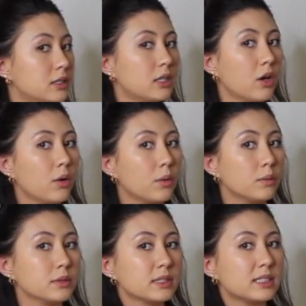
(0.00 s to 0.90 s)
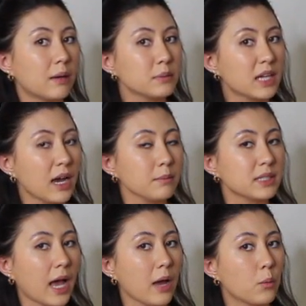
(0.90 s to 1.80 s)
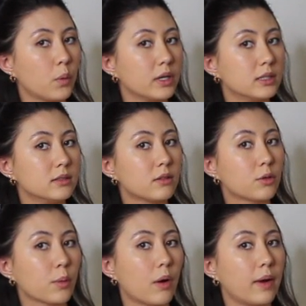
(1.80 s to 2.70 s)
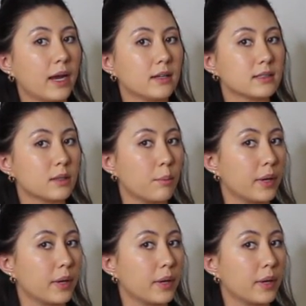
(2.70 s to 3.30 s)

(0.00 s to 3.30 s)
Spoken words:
So sometimes I will throw in some